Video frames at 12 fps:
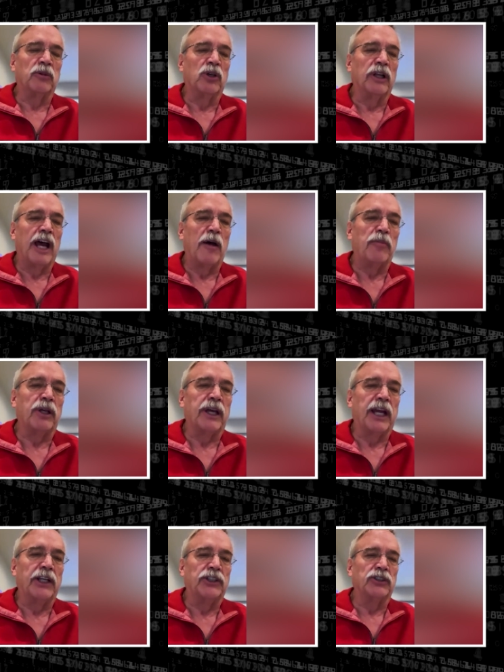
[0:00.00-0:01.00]
good
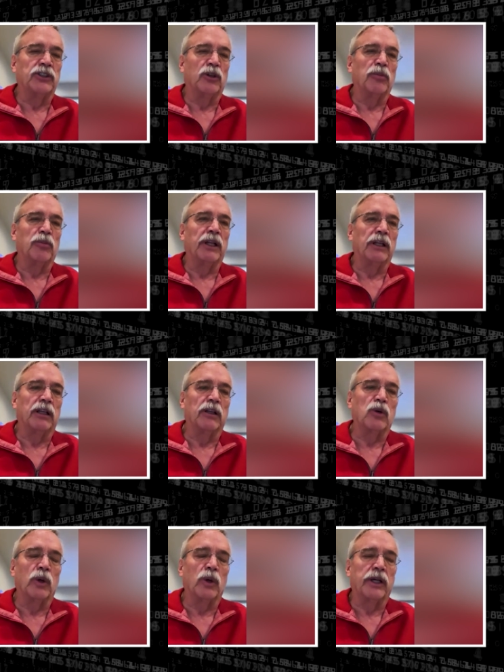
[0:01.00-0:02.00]
applications that'll be a little
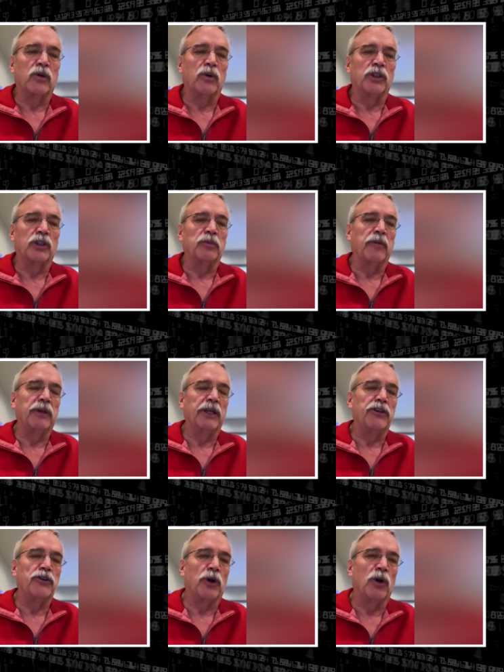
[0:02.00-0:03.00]
quicker, which may be
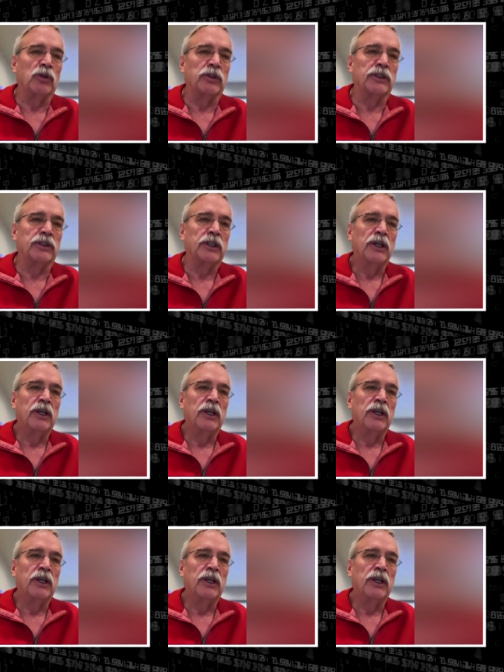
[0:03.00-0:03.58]
drones,